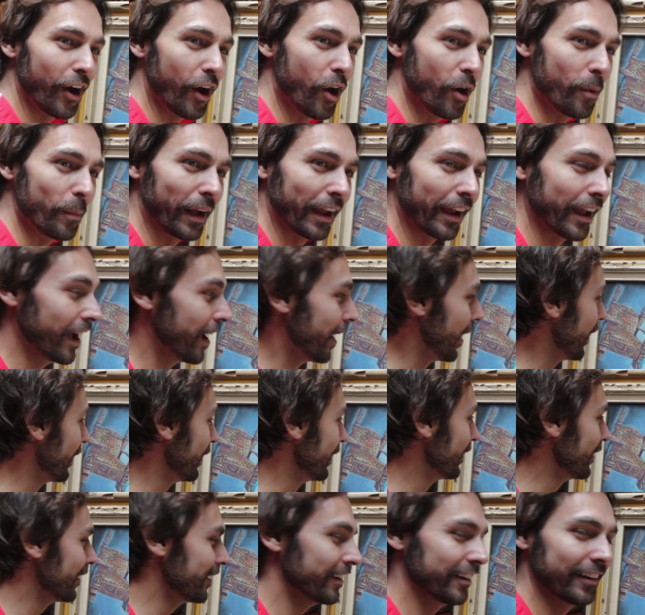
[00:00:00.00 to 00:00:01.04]
Oh my God,
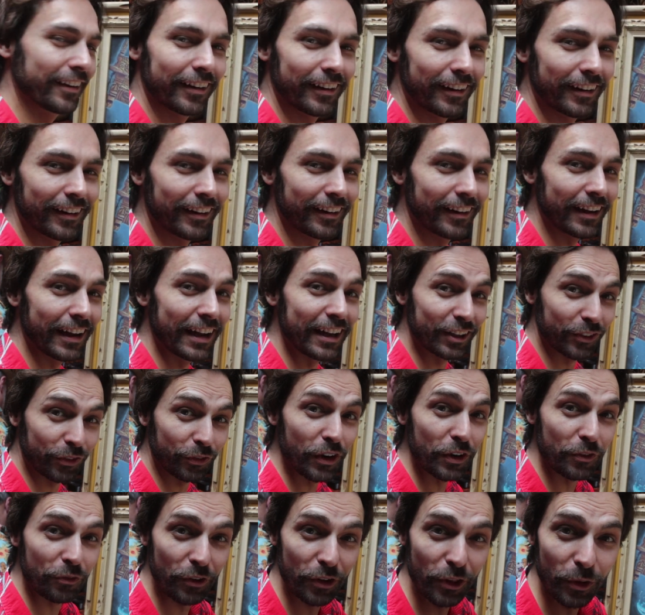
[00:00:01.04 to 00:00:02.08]
it's
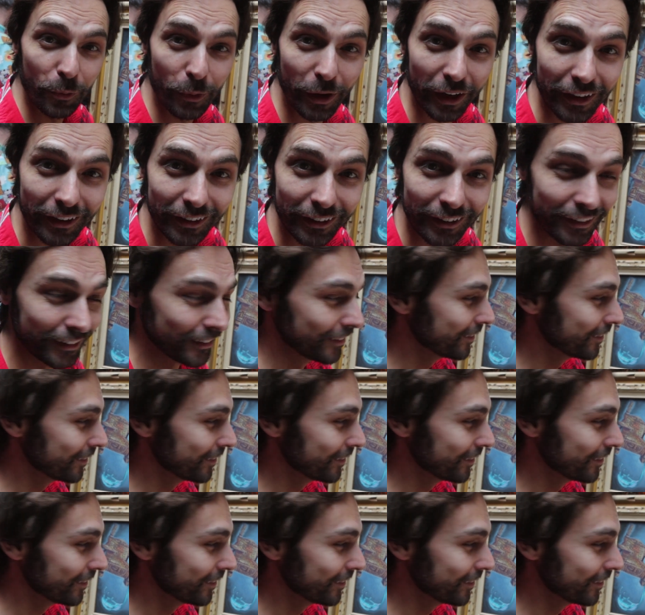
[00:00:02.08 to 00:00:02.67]
Finn for the win,